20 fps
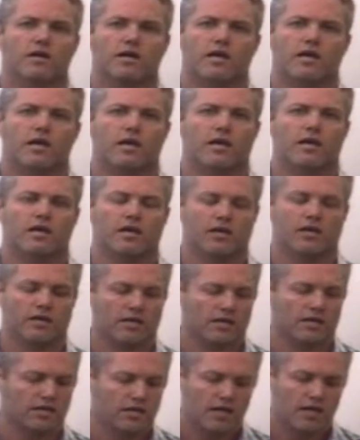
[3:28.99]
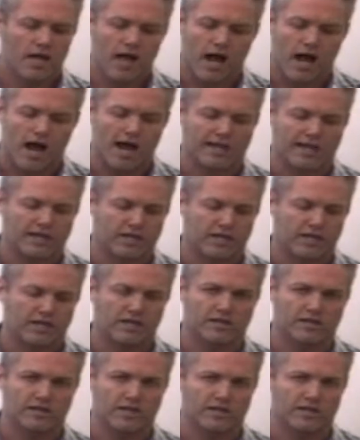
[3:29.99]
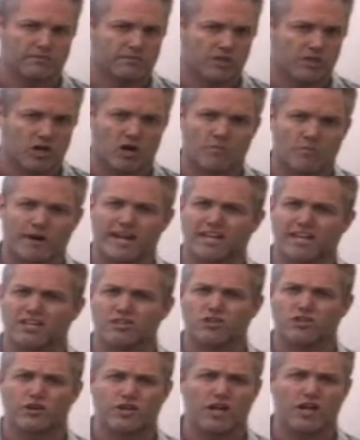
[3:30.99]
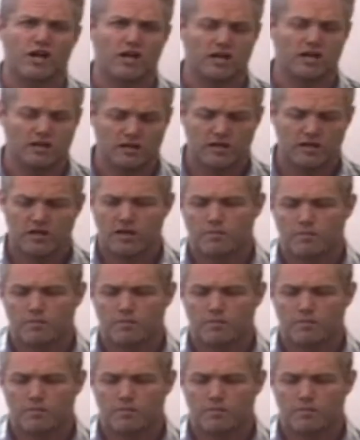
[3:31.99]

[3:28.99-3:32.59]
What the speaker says: And I think that, my kids are young,